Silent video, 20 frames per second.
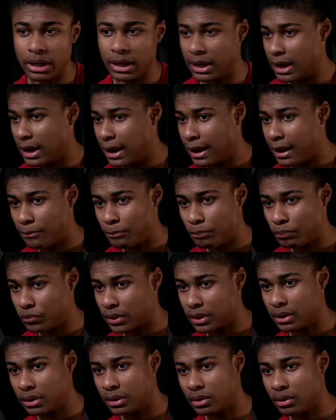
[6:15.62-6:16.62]
AI,
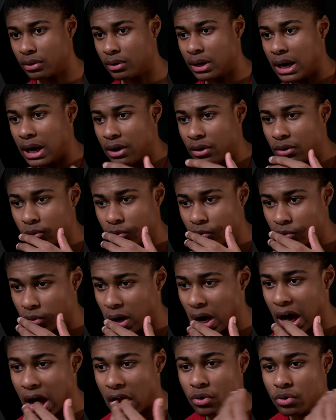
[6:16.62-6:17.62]
I
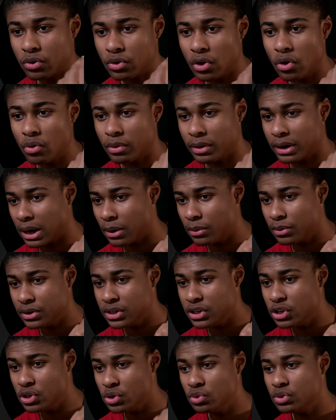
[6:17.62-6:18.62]
don't know what I would
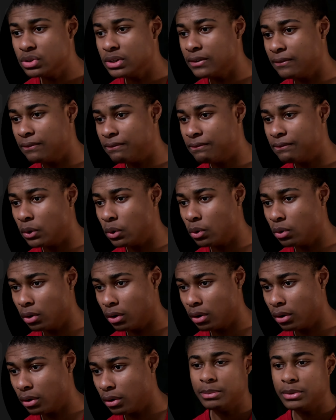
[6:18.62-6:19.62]
use it
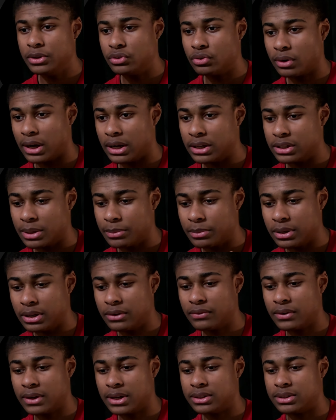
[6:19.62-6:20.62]
for. Let me try something.
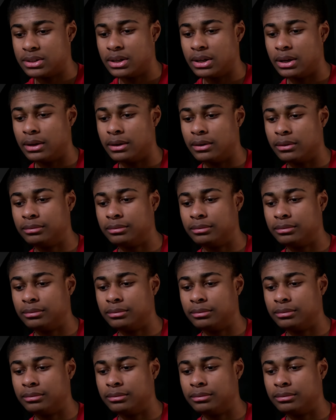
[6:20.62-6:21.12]
If I say,